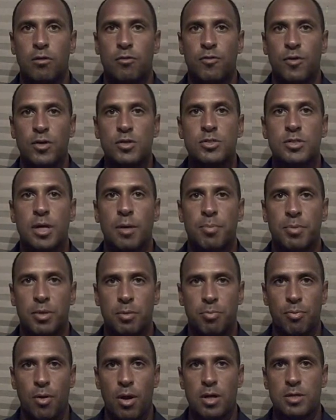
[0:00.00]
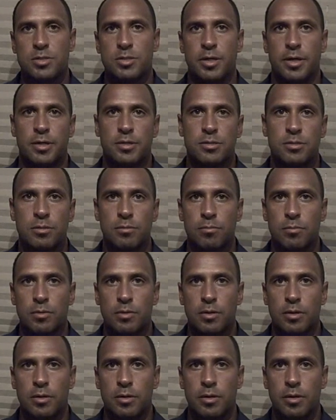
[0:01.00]
The first step in the process
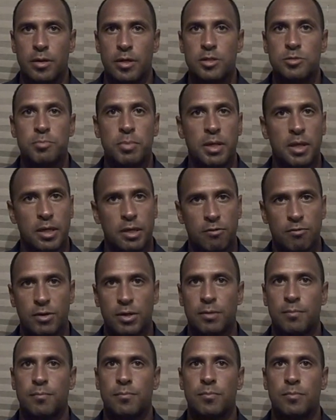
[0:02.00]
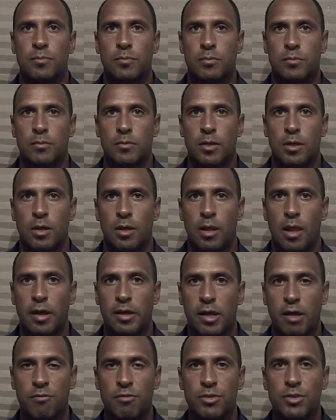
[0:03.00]
is believing.
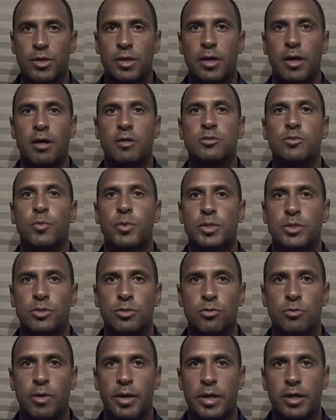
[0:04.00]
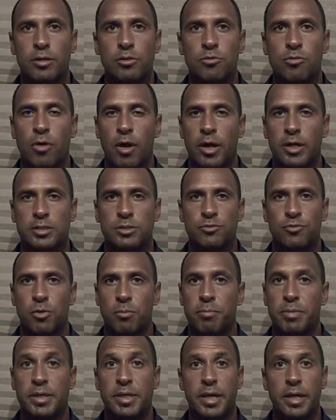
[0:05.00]
Like everything else we do in Christ
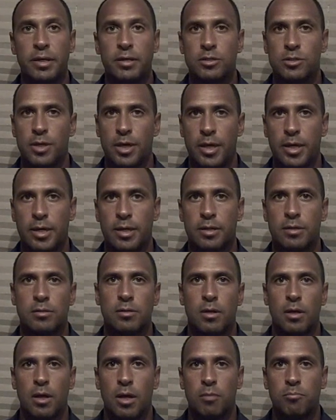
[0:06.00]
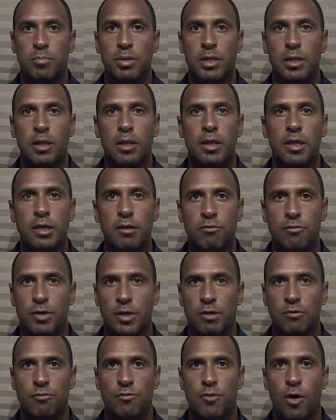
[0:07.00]
from beginning to end,
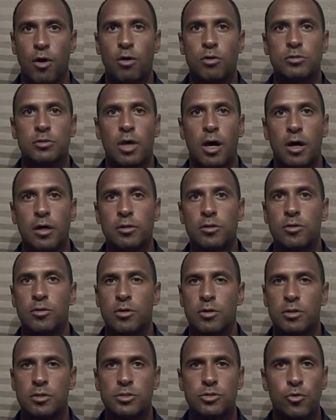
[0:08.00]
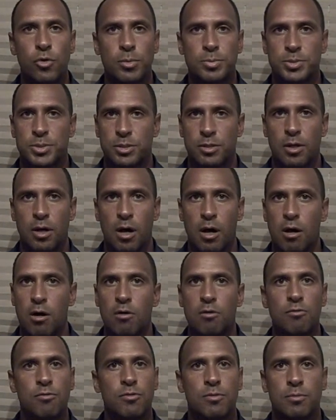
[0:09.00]
believing falls under the description
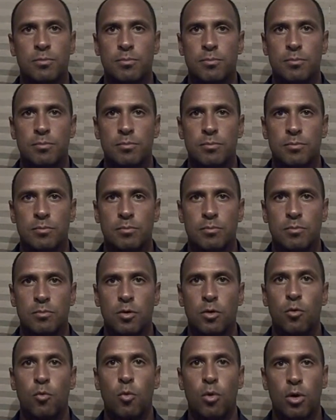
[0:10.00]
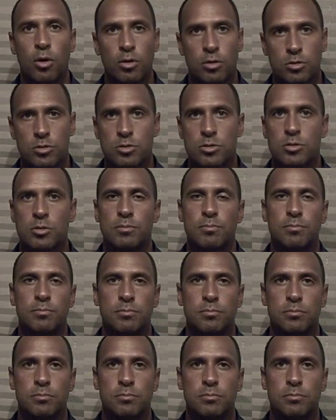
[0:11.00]
of works.